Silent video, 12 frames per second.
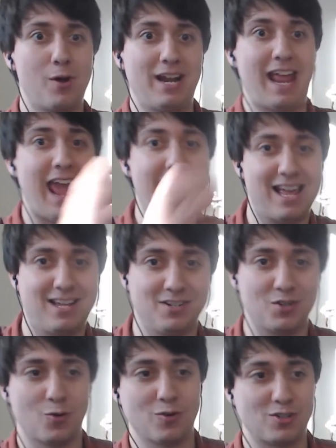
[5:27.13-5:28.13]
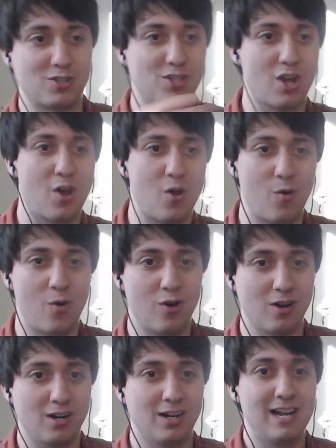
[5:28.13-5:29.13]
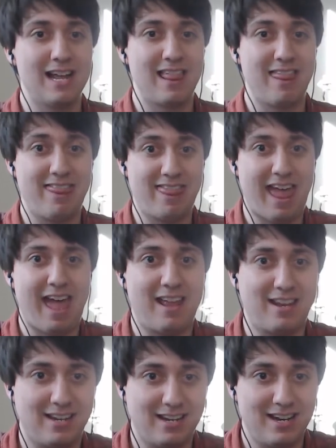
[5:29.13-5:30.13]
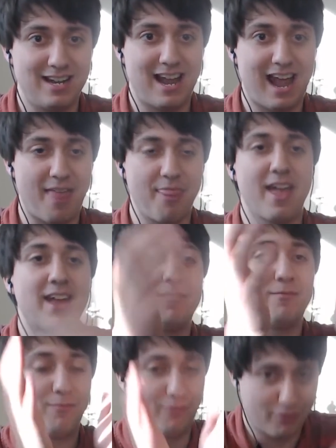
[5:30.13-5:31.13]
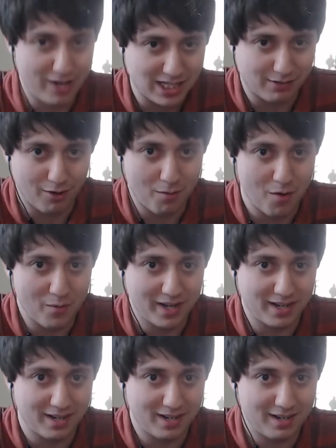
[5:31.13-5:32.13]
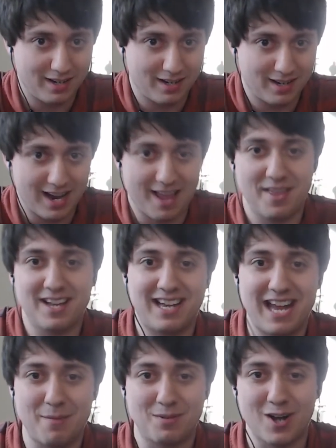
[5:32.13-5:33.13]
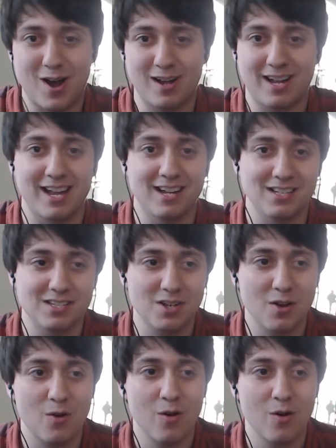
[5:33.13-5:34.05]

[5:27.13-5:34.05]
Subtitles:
and or so or then and then freeze for a moment and then keep talking. So